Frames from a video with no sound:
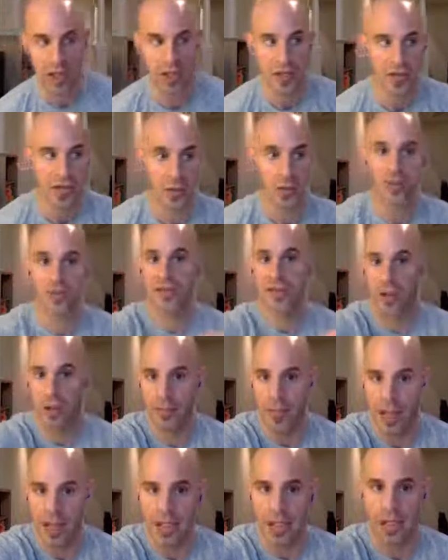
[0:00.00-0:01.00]
So if you're
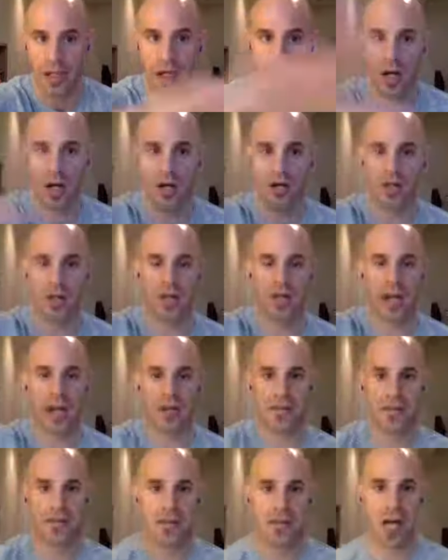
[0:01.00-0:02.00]
making
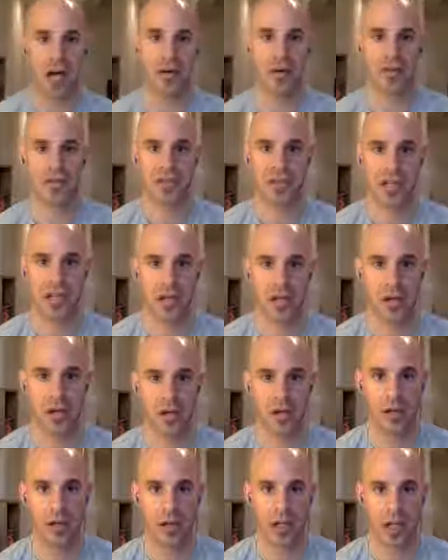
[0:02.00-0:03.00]
$100,000 a
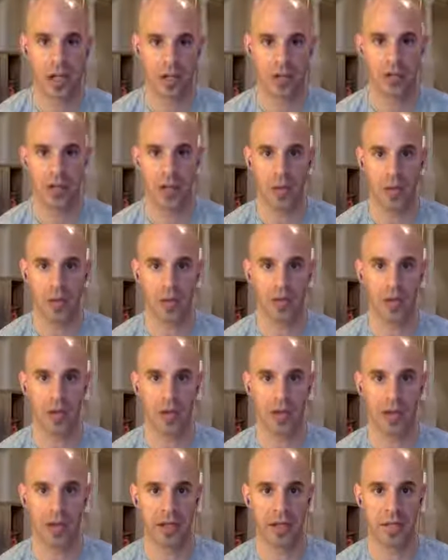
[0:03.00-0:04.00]
year in your network
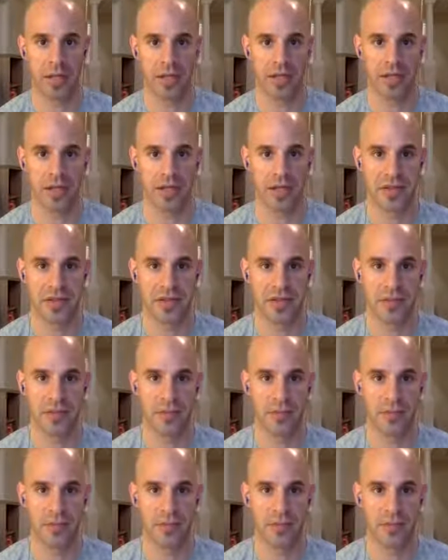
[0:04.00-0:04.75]
marketing business,